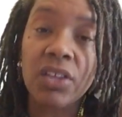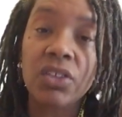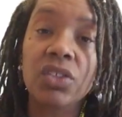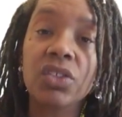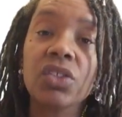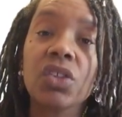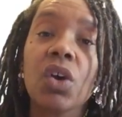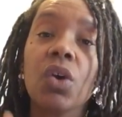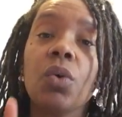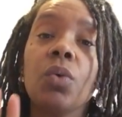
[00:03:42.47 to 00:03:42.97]

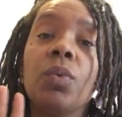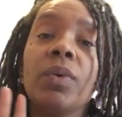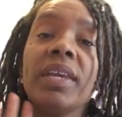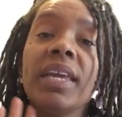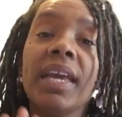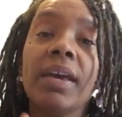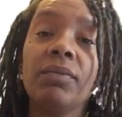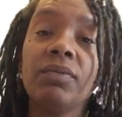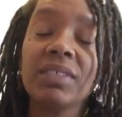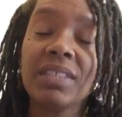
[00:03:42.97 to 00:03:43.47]
So
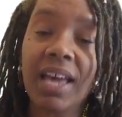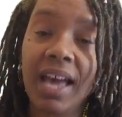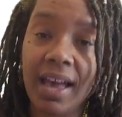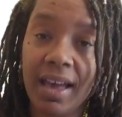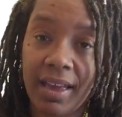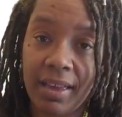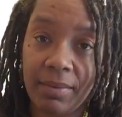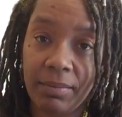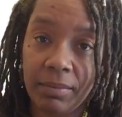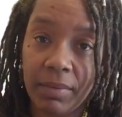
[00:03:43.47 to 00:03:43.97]
we have
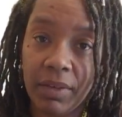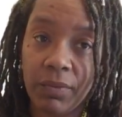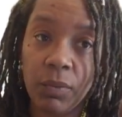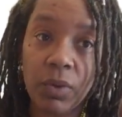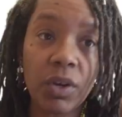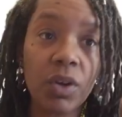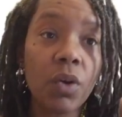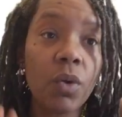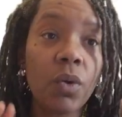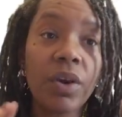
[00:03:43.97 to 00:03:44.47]
time. If
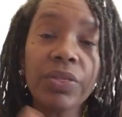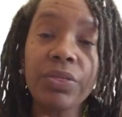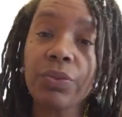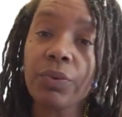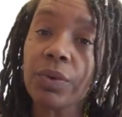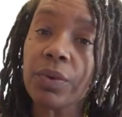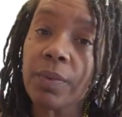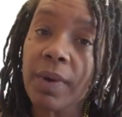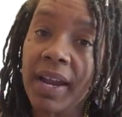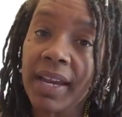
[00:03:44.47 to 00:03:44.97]
we're going
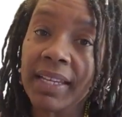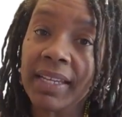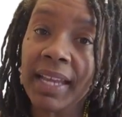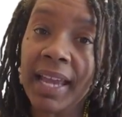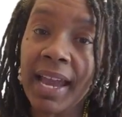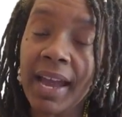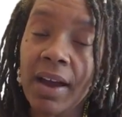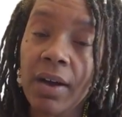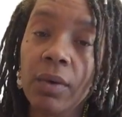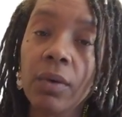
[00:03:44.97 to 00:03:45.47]
through right
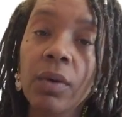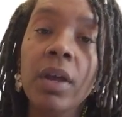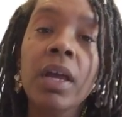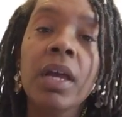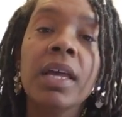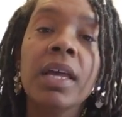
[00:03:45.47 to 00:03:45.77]
now,